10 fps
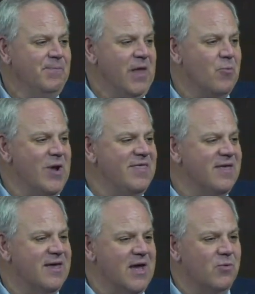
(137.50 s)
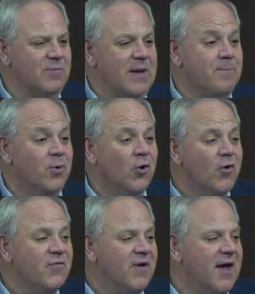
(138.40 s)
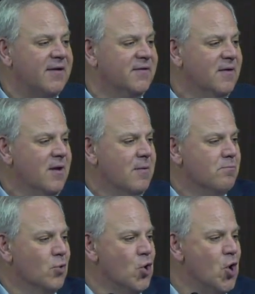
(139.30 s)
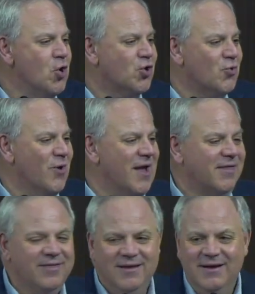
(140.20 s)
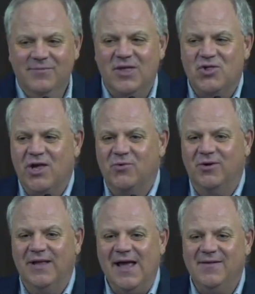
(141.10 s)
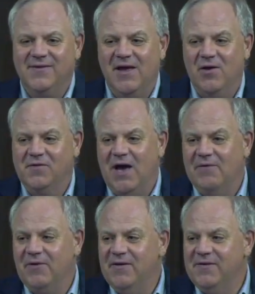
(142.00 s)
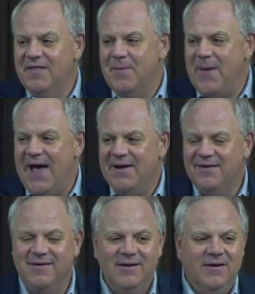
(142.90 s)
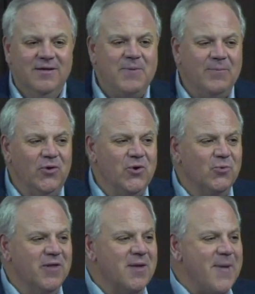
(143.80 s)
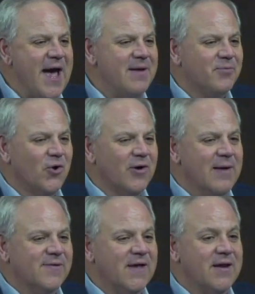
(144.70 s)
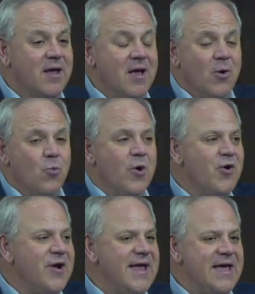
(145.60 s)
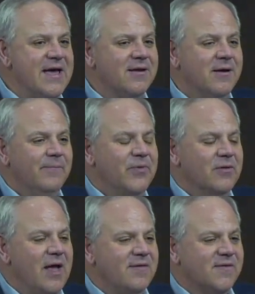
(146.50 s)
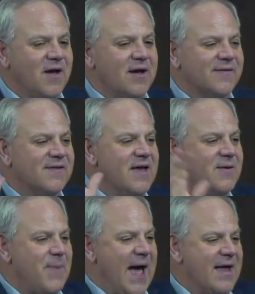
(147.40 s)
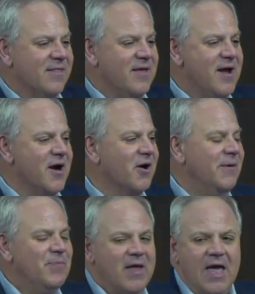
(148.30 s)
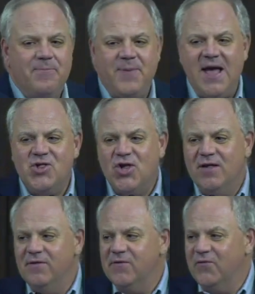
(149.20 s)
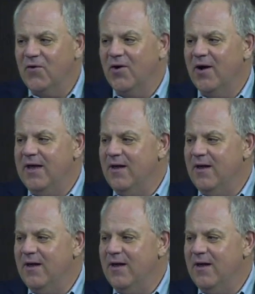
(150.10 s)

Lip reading: and we think it would be perfect merged with the General Land Sales Office. And the people who run the patent program said, we're in, let's send patent there, and pensions for